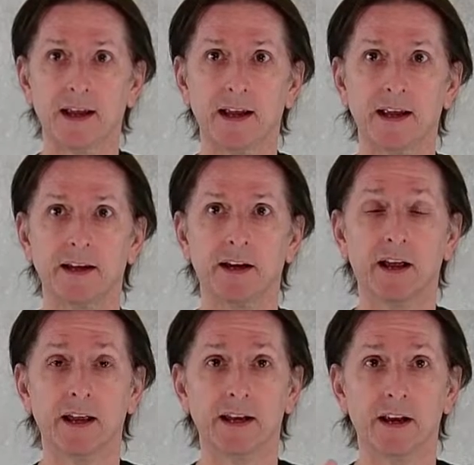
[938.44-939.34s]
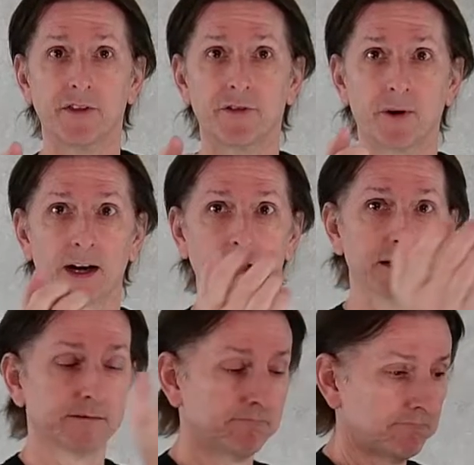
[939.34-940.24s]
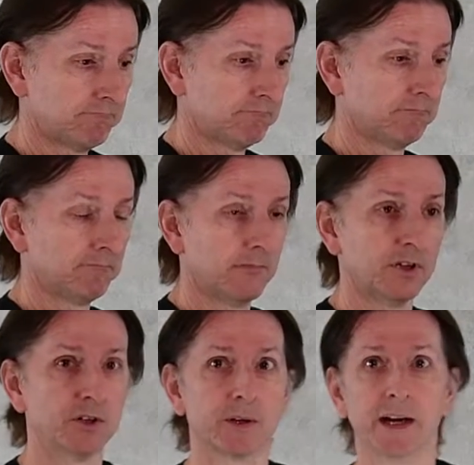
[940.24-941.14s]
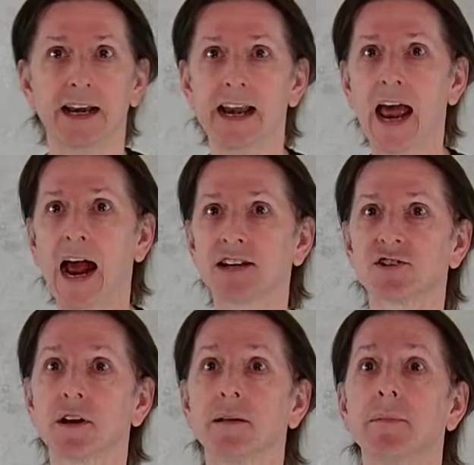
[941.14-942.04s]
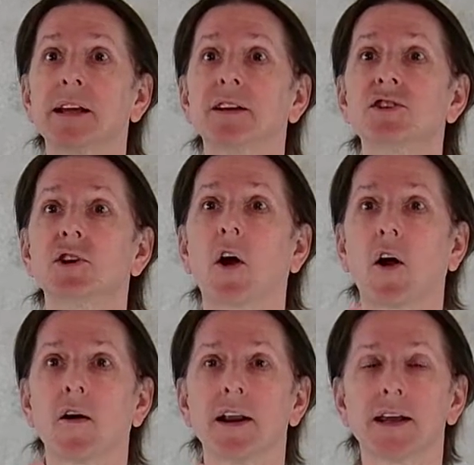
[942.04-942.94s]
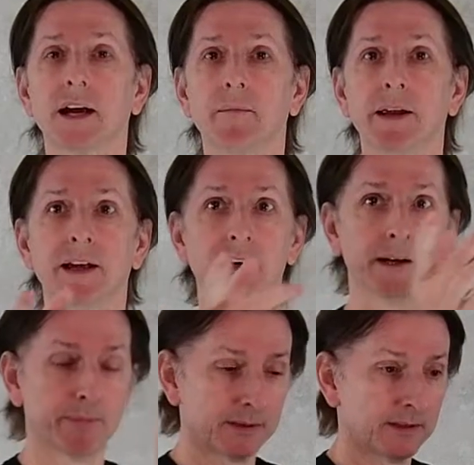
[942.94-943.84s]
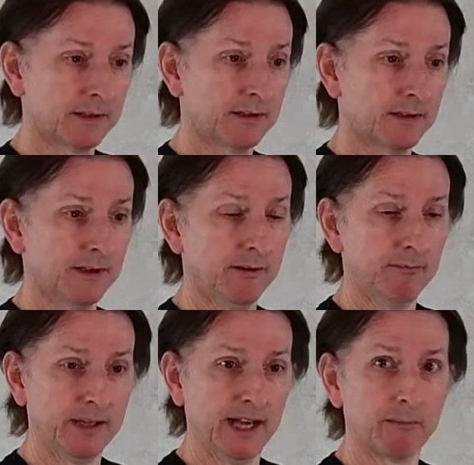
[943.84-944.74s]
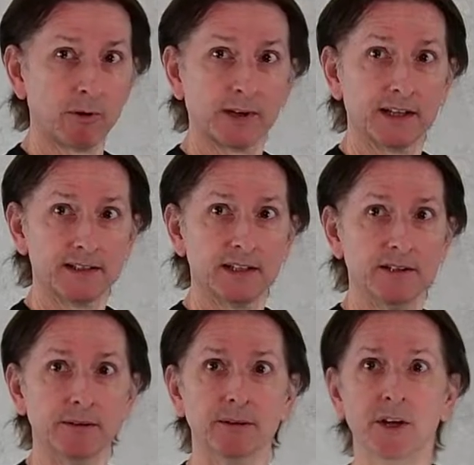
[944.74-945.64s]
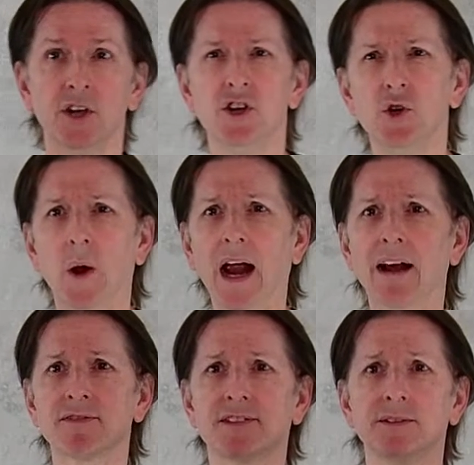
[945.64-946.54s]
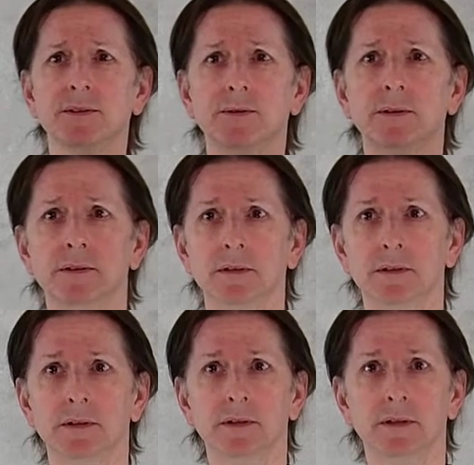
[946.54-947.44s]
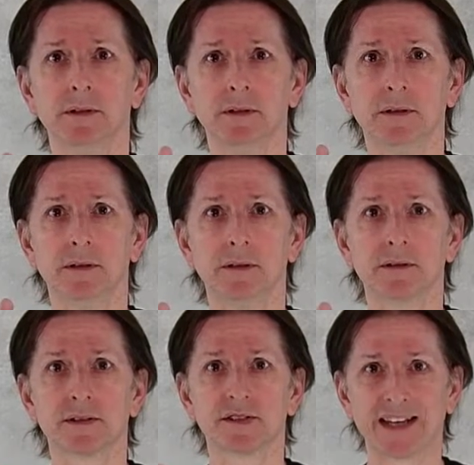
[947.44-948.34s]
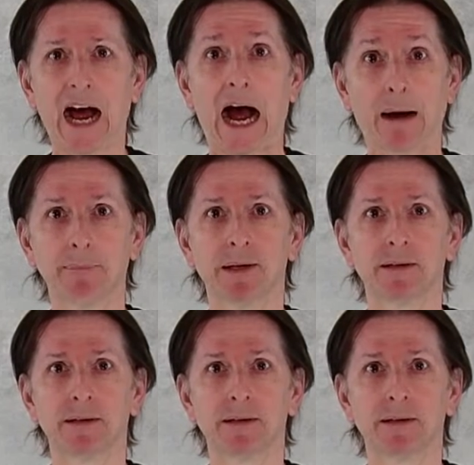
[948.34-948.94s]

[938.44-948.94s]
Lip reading: In a thread, you're going to naturally, because you're already coming up, be able to continue. You have to stop